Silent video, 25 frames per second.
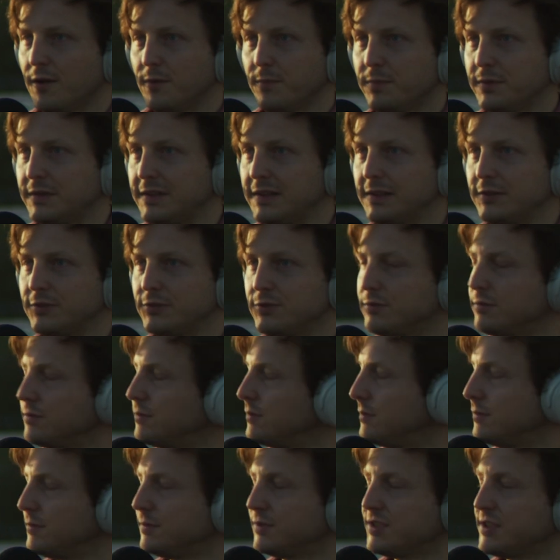
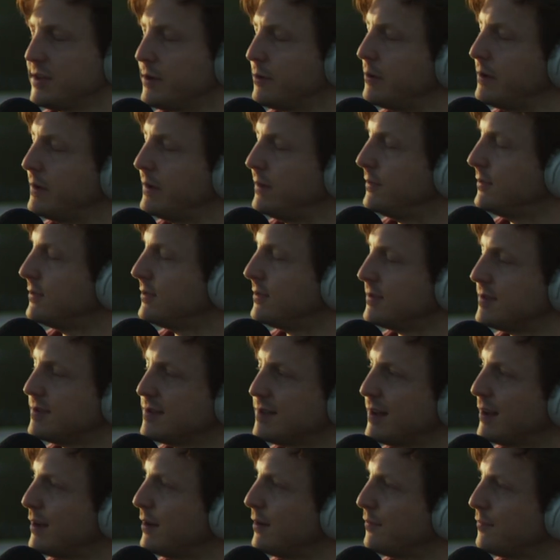potential series and
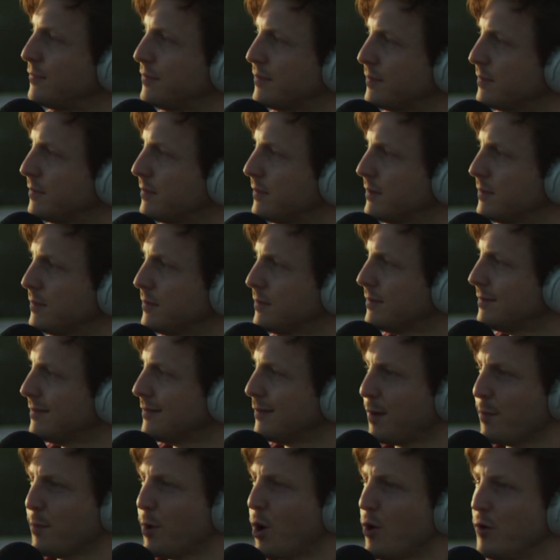stuff.
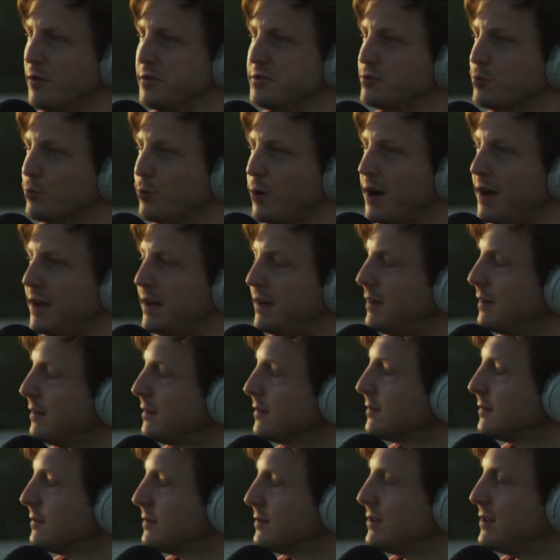I'm always writing,
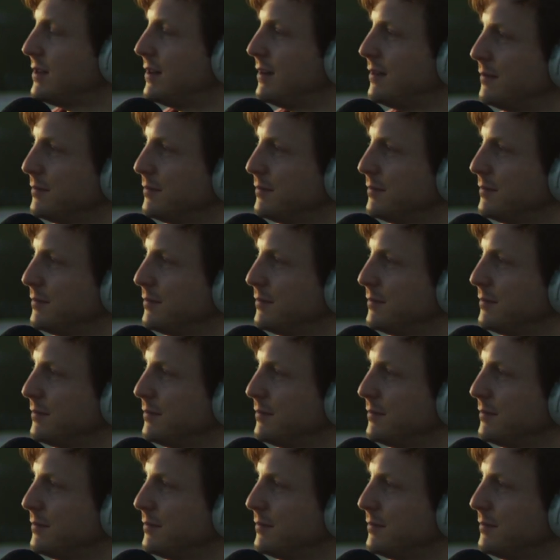so